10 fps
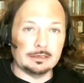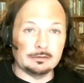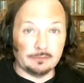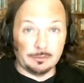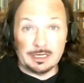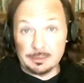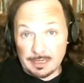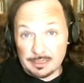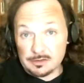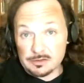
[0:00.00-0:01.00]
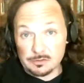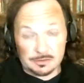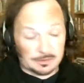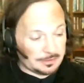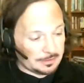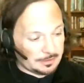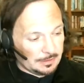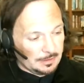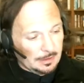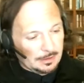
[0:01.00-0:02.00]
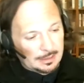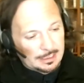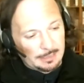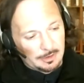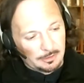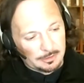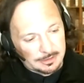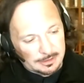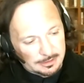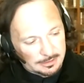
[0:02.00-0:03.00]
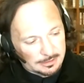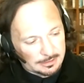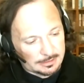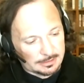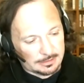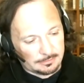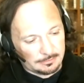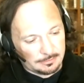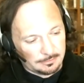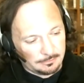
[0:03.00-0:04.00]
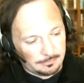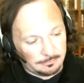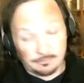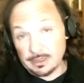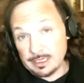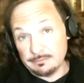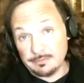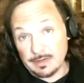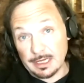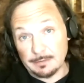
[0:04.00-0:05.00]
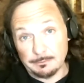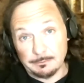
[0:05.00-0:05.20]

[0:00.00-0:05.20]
from independent sources, they come across as free and fair.